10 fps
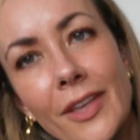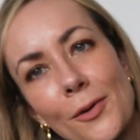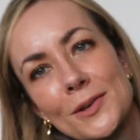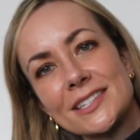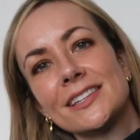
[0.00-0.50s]
I
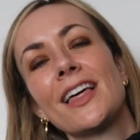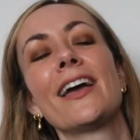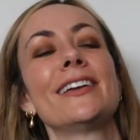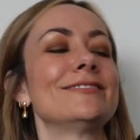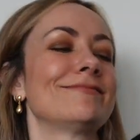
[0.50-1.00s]
wasn't
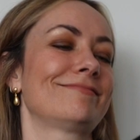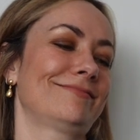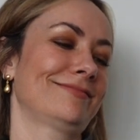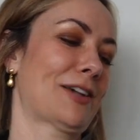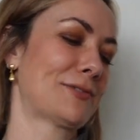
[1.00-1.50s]
lying.
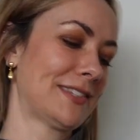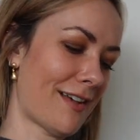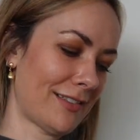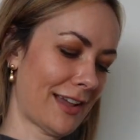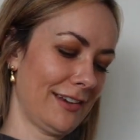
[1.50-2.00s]
I was
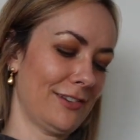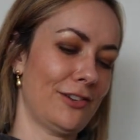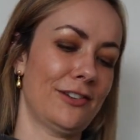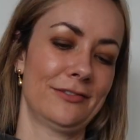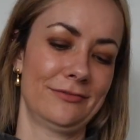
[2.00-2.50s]
not lying at all.